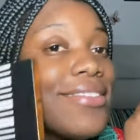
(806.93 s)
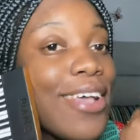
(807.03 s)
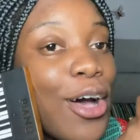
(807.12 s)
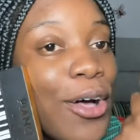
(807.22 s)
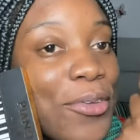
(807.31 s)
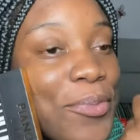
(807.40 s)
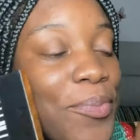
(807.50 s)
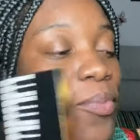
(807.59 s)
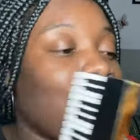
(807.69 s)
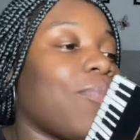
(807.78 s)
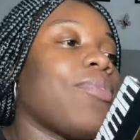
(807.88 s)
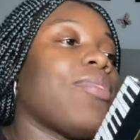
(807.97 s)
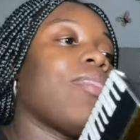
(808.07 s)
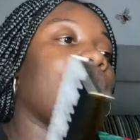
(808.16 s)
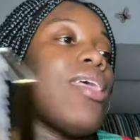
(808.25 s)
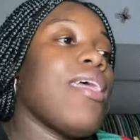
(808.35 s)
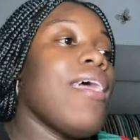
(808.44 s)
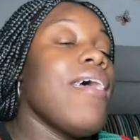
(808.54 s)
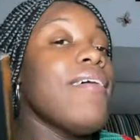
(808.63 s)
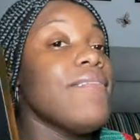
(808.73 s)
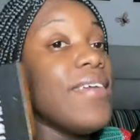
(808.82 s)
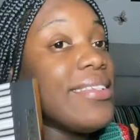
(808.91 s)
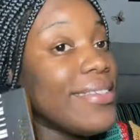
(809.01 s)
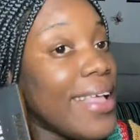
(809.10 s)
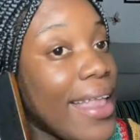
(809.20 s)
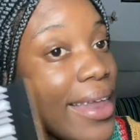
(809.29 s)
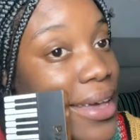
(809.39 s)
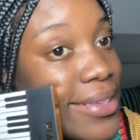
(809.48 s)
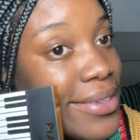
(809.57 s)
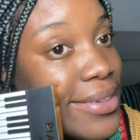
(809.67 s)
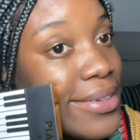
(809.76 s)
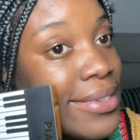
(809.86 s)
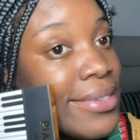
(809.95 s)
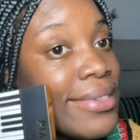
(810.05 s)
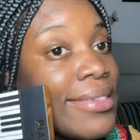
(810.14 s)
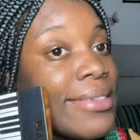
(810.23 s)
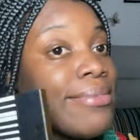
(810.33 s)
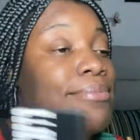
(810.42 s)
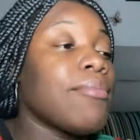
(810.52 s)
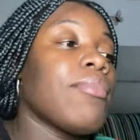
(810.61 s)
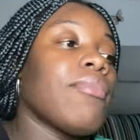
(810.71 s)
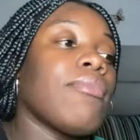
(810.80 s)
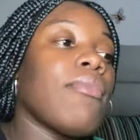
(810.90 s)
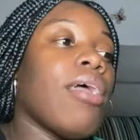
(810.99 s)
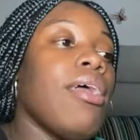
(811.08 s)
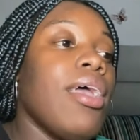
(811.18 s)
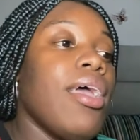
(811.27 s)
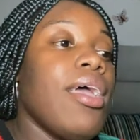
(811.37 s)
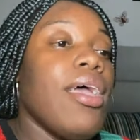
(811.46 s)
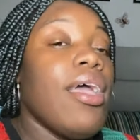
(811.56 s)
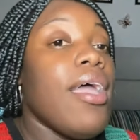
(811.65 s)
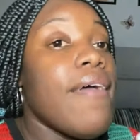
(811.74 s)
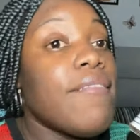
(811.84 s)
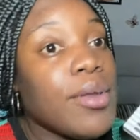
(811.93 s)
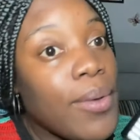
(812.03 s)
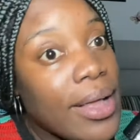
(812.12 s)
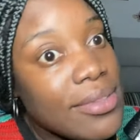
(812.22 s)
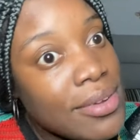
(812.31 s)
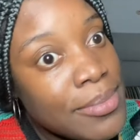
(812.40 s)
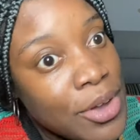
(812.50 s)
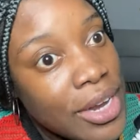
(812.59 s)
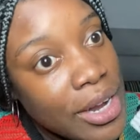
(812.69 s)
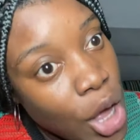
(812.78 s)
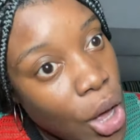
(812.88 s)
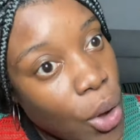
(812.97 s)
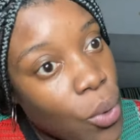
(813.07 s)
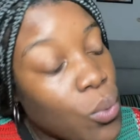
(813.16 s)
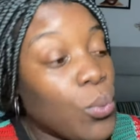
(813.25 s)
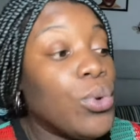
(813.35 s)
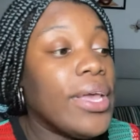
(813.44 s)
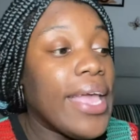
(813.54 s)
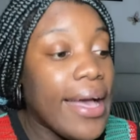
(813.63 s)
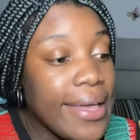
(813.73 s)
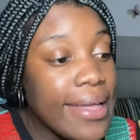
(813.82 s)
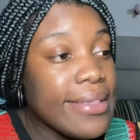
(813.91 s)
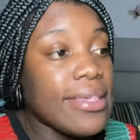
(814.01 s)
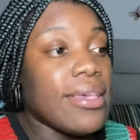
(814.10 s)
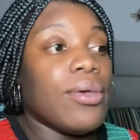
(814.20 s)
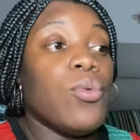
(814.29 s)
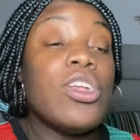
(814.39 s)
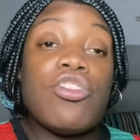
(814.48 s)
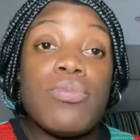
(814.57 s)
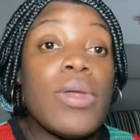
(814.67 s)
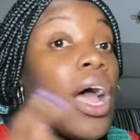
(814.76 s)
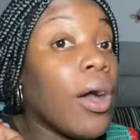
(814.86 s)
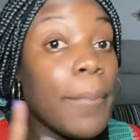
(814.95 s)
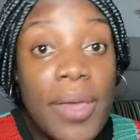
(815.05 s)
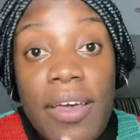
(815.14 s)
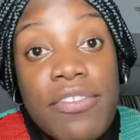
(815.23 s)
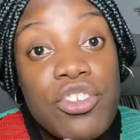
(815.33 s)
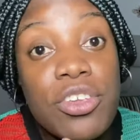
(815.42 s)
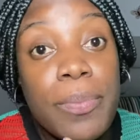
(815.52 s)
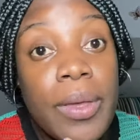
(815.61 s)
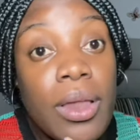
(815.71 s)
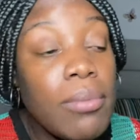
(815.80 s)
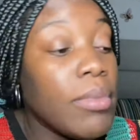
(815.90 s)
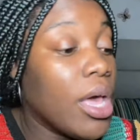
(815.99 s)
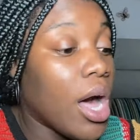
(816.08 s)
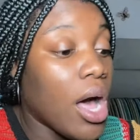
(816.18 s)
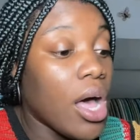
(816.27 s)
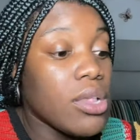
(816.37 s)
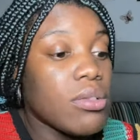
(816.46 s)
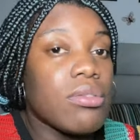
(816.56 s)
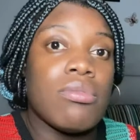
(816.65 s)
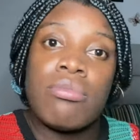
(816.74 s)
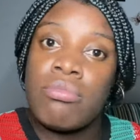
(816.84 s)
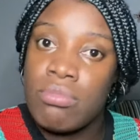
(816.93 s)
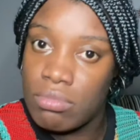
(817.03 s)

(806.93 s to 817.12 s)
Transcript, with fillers: So, faces and laces. If you don't want no money now, you can get it. Which we're not going to pay for shipping because...